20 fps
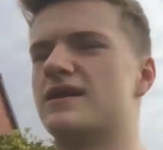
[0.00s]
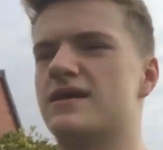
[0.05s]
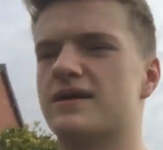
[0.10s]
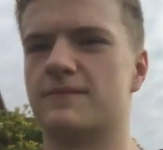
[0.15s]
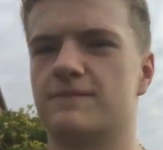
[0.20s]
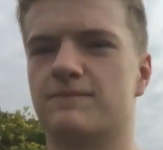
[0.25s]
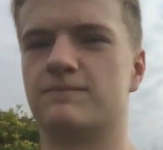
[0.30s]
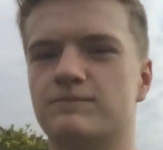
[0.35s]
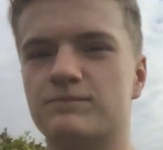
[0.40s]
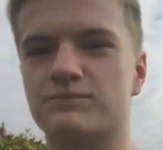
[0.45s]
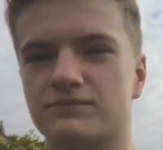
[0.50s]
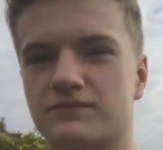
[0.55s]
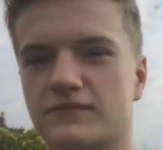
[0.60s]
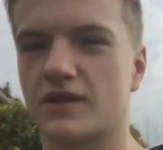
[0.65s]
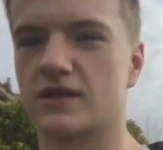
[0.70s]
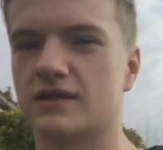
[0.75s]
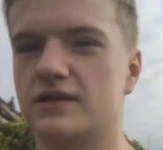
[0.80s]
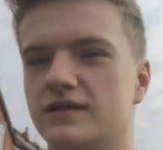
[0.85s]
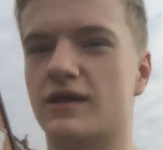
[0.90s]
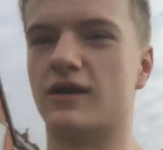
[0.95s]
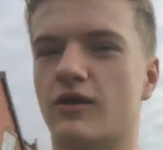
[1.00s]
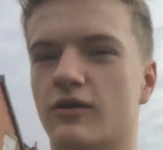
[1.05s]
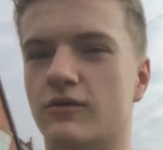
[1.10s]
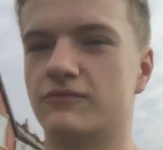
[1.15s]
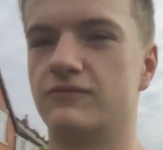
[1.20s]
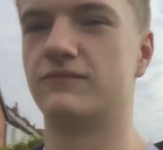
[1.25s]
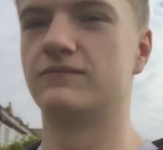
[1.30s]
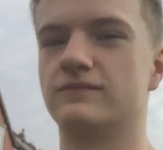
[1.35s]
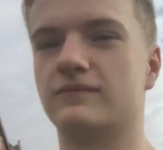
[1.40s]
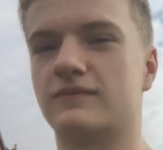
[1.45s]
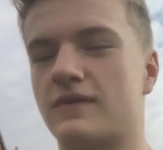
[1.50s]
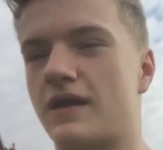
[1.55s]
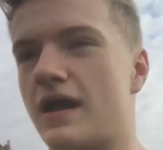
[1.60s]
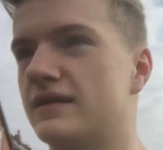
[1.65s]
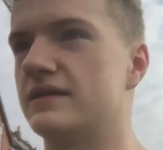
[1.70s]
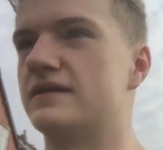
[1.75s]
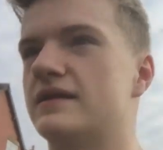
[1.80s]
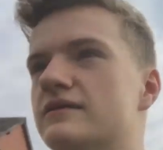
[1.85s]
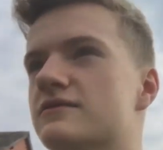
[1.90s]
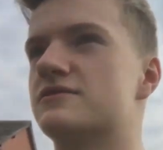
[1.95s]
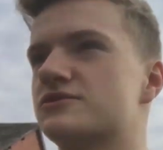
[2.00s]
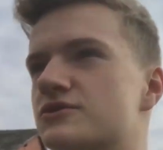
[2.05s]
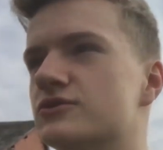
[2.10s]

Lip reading: like, you know, at the end of